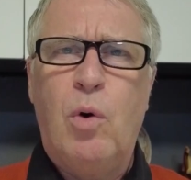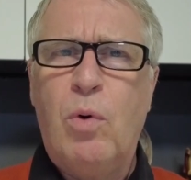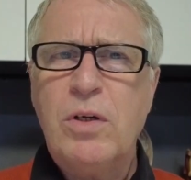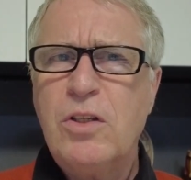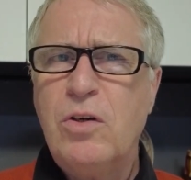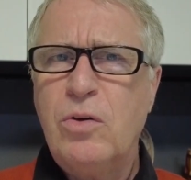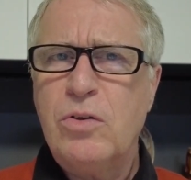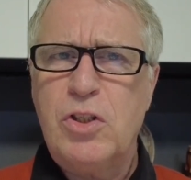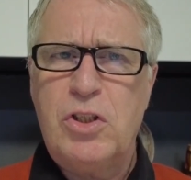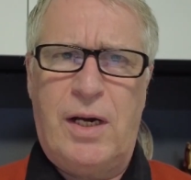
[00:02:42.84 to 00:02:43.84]
What's
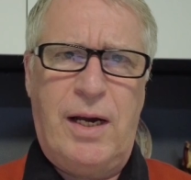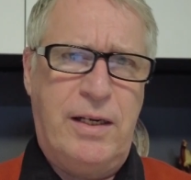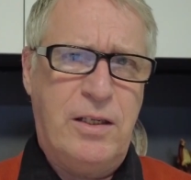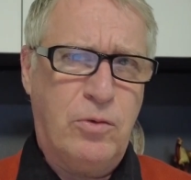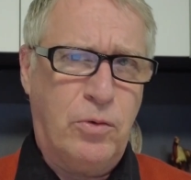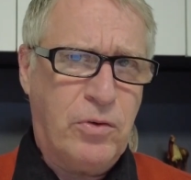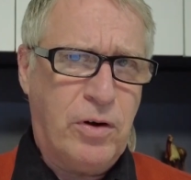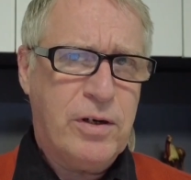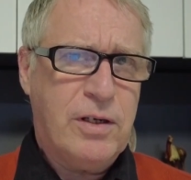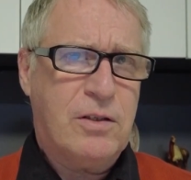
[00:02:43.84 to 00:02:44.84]
caused Chinese
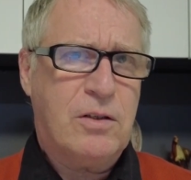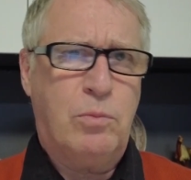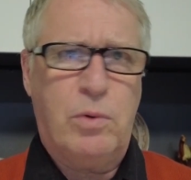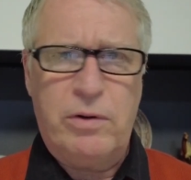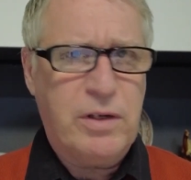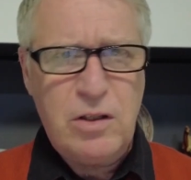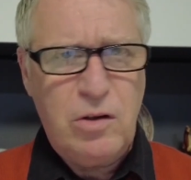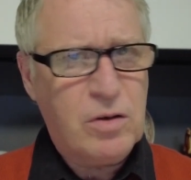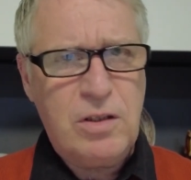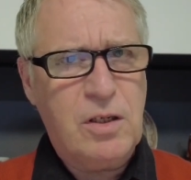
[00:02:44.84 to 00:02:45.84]
authorities to worry is
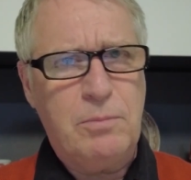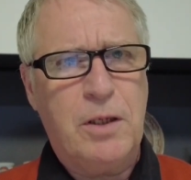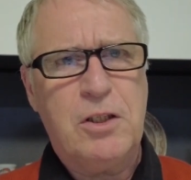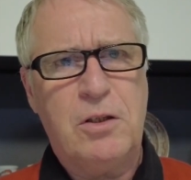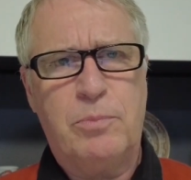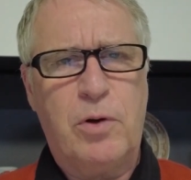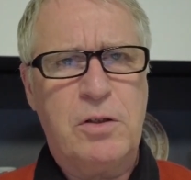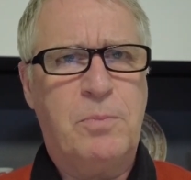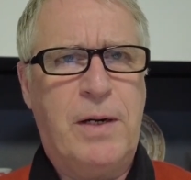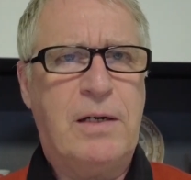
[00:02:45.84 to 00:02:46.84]
not so much the
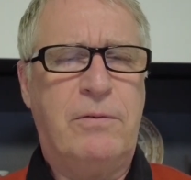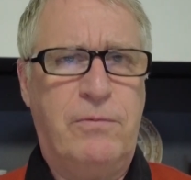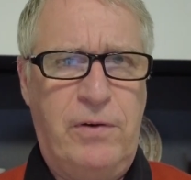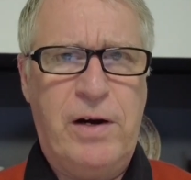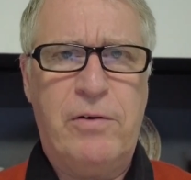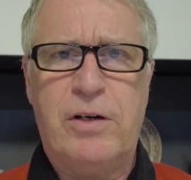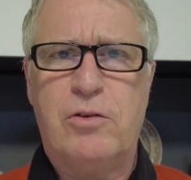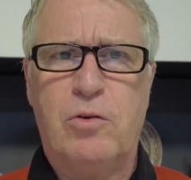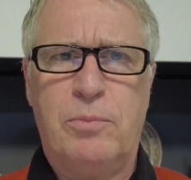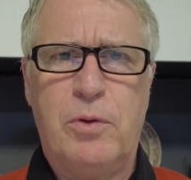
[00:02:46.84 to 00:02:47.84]
prospect of
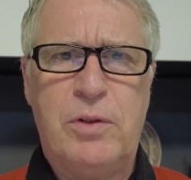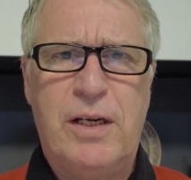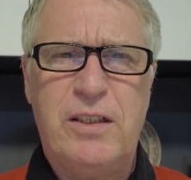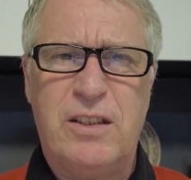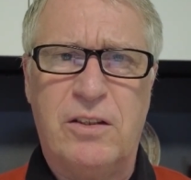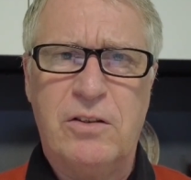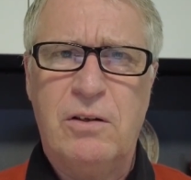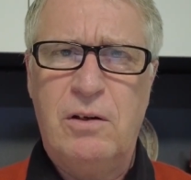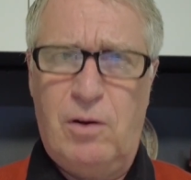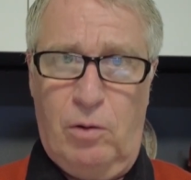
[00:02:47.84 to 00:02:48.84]
variants or mutations,
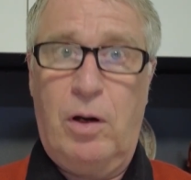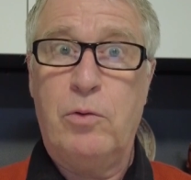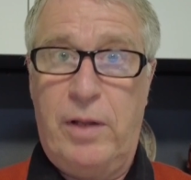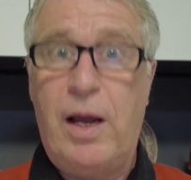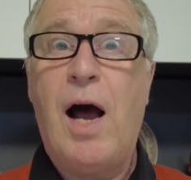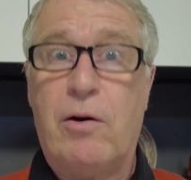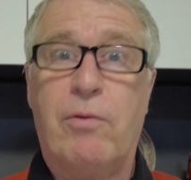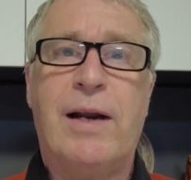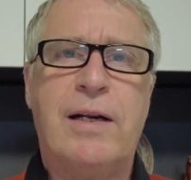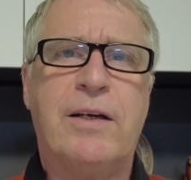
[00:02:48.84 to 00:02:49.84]
although they are
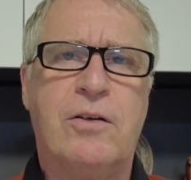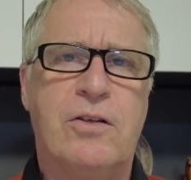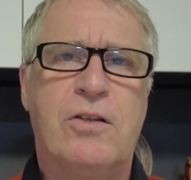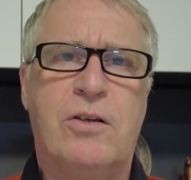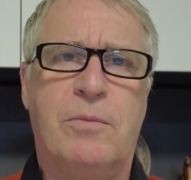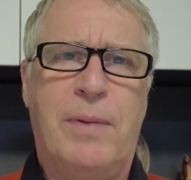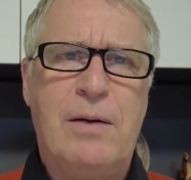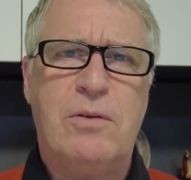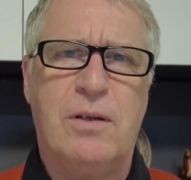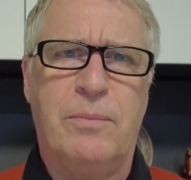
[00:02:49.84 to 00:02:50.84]
rightly concerned
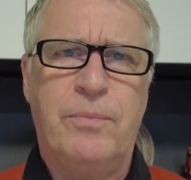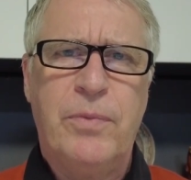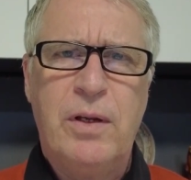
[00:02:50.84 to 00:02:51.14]
about them.